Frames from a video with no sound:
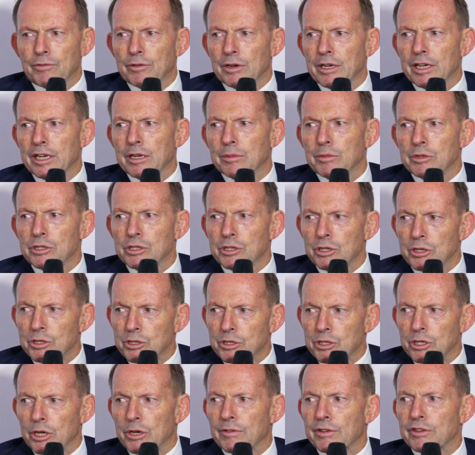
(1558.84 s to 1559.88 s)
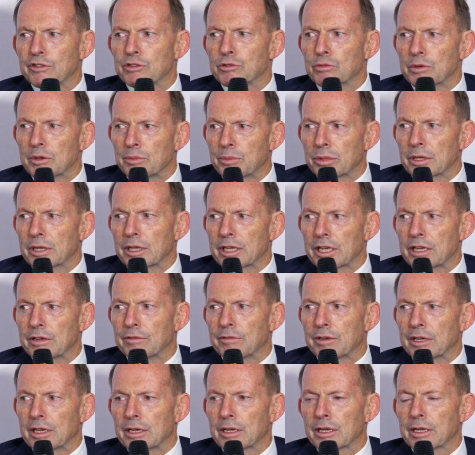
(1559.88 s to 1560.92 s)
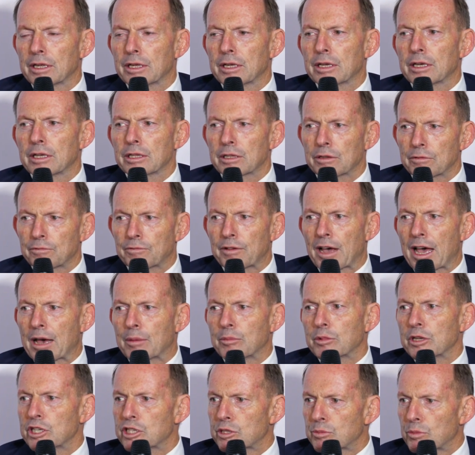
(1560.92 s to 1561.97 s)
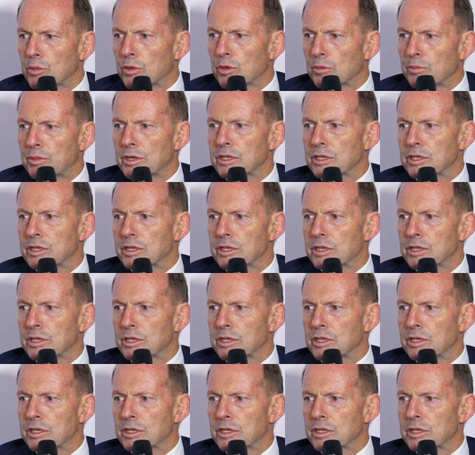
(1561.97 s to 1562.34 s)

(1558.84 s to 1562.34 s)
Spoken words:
freedom. As conservatives we believe in the family, small